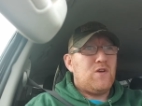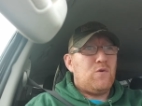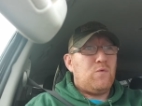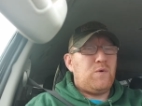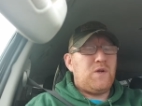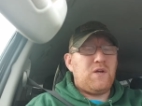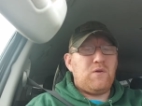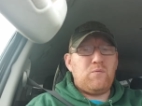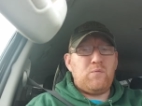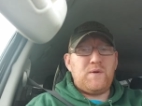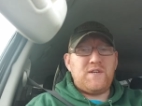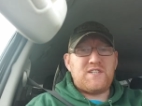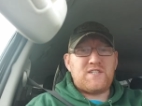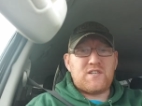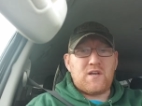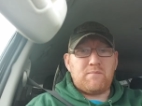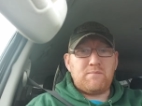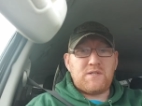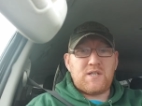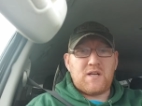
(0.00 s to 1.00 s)
we
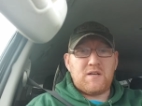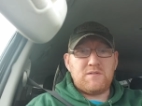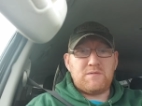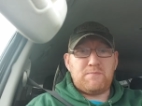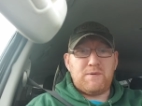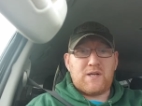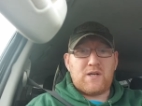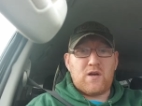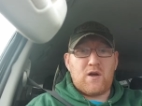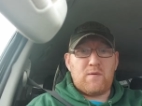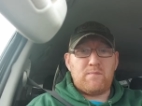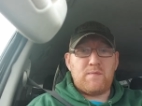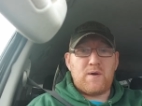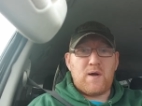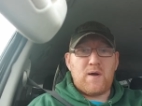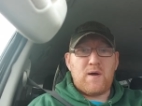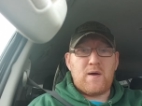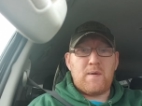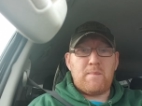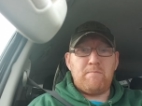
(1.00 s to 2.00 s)
sometimes become
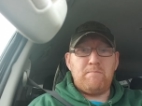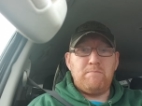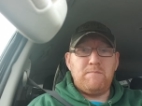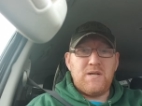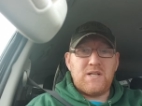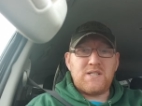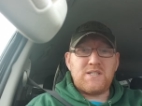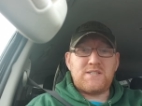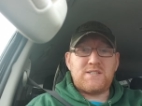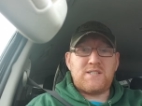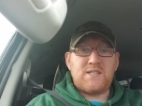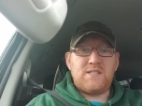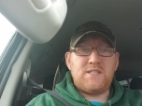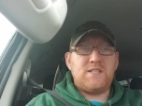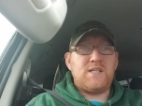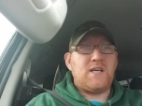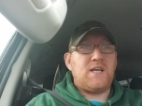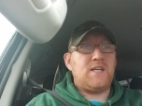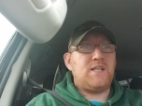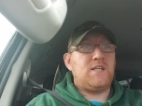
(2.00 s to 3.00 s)
militant
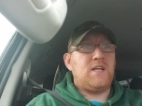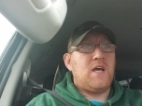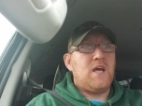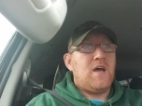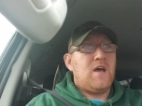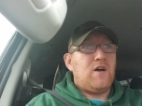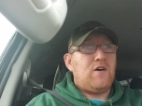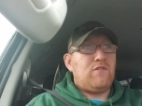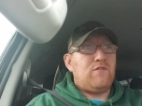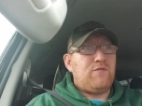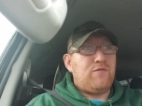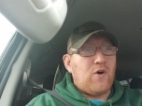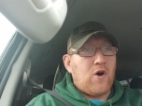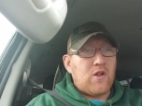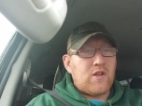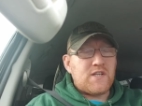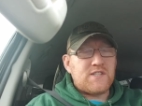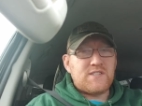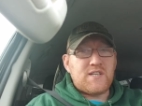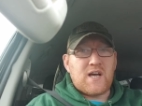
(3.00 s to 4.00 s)
and
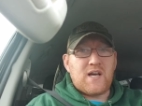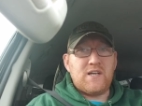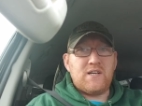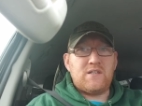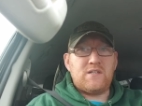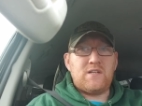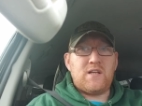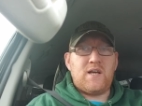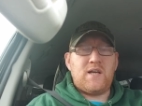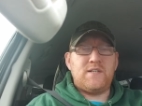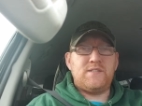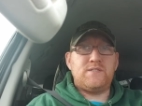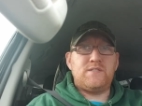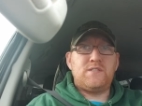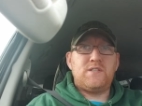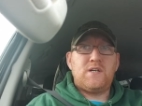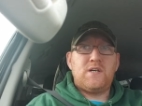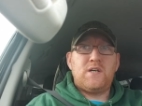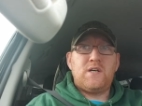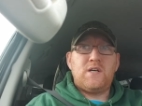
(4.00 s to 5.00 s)
volatile, and